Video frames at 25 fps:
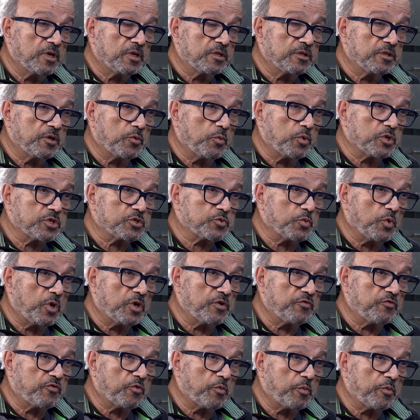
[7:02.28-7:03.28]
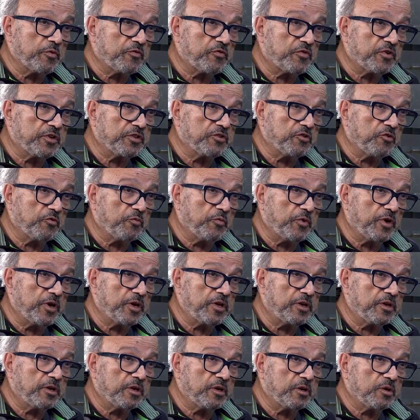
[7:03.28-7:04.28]
There was one from a friend of
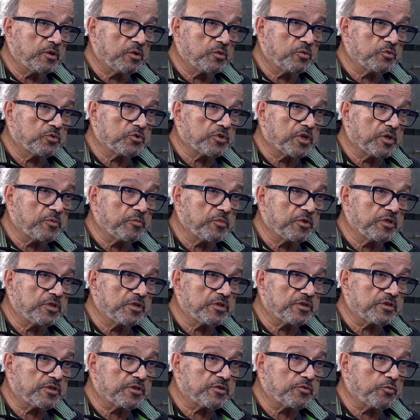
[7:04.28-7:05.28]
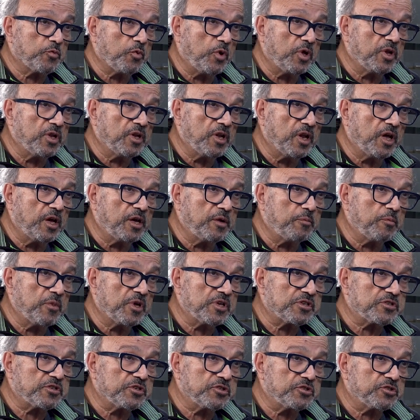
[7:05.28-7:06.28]
mine who sent me this one-line
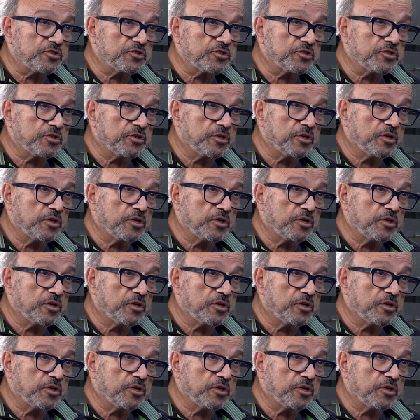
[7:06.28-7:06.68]
message